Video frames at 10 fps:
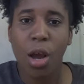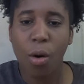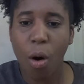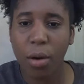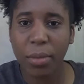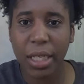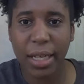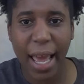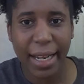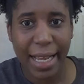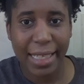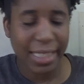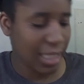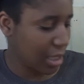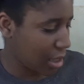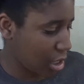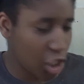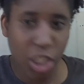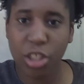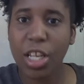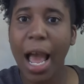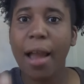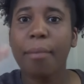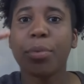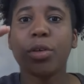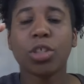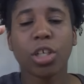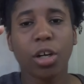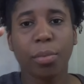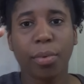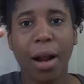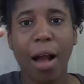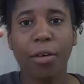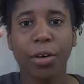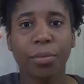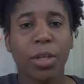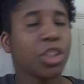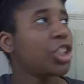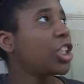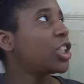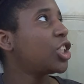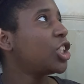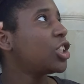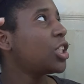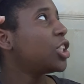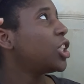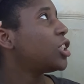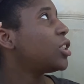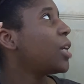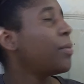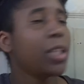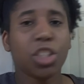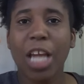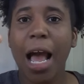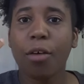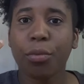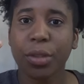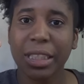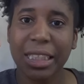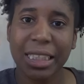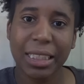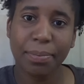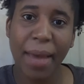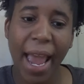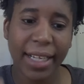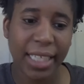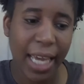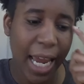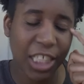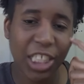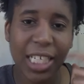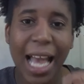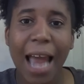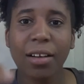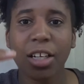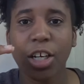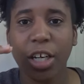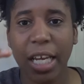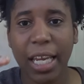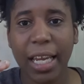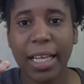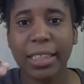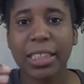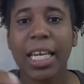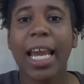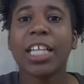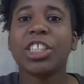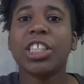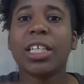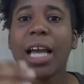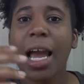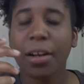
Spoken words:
meaning that she's not abusing her power. She's giving the child respect. And she got on her hands, and she got